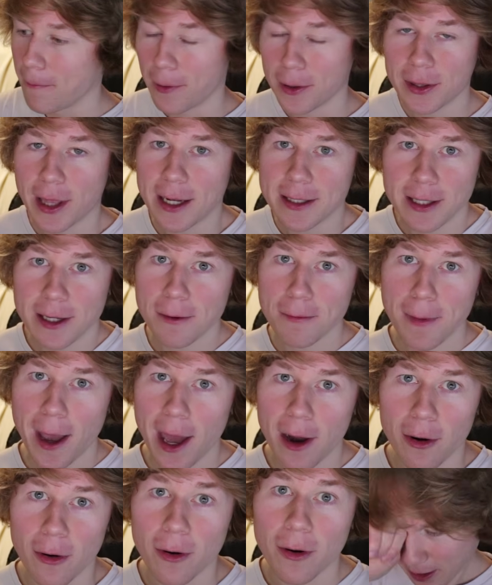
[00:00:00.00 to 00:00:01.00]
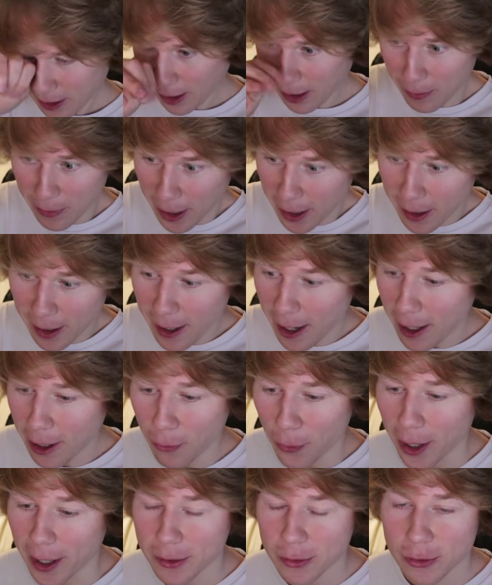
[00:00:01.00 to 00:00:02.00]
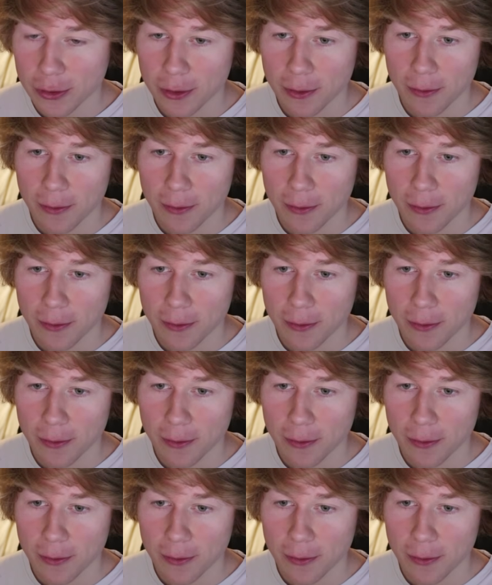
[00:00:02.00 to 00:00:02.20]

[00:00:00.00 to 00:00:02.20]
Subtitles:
but that didn't matter. He made it anyways.